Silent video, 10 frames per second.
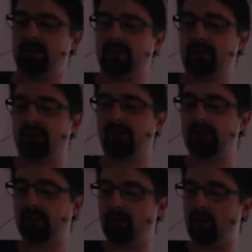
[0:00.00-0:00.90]
a
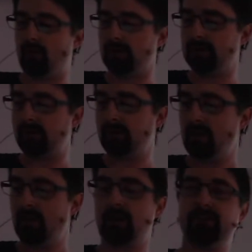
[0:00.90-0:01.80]
thing called
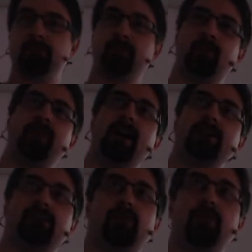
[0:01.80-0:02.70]
customer
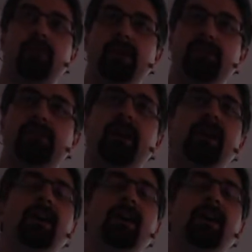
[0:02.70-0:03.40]
provided service,